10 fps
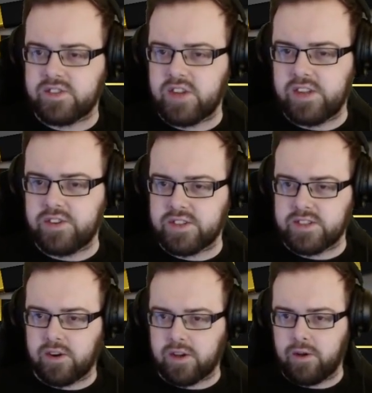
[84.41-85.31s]
exchange
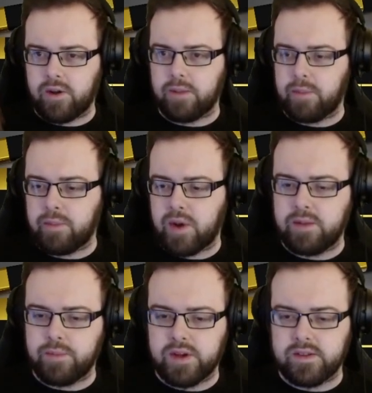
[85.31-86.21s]
is not going on in my
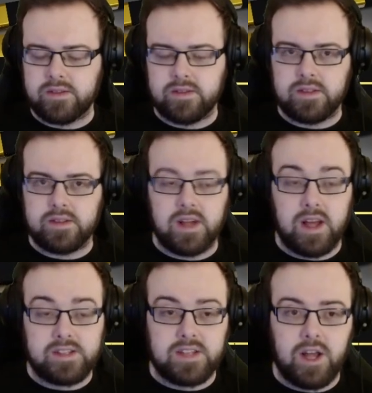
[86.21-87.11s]
brain, but
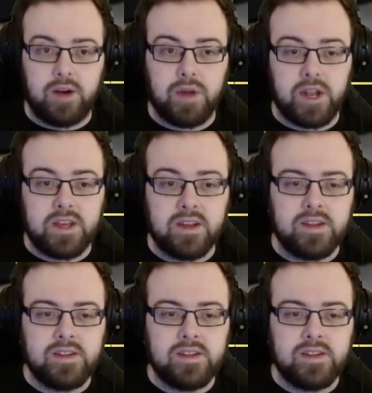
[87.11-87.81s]
it's a lot of money.